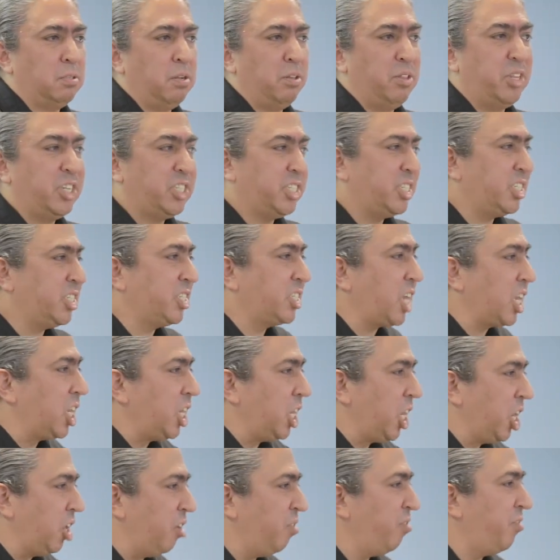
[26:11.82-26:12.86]
This is the
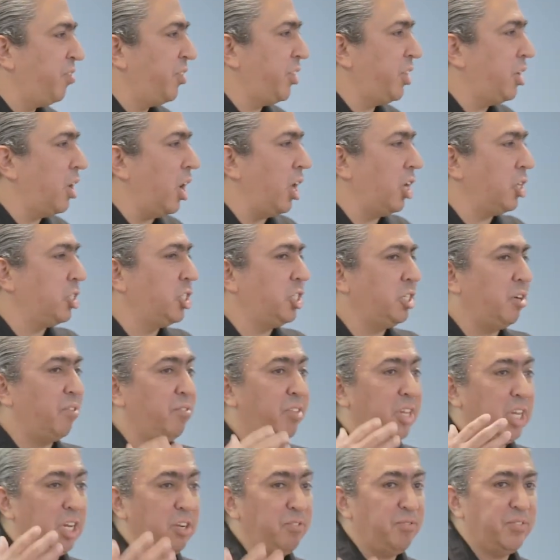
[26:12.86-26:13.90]
lived theology of
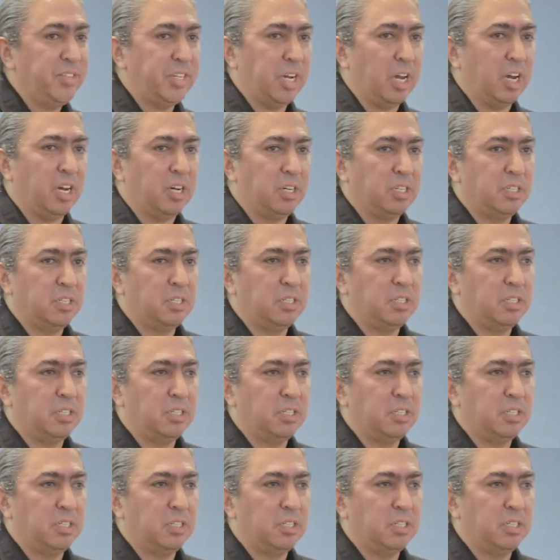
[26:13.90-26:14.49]
the infidel.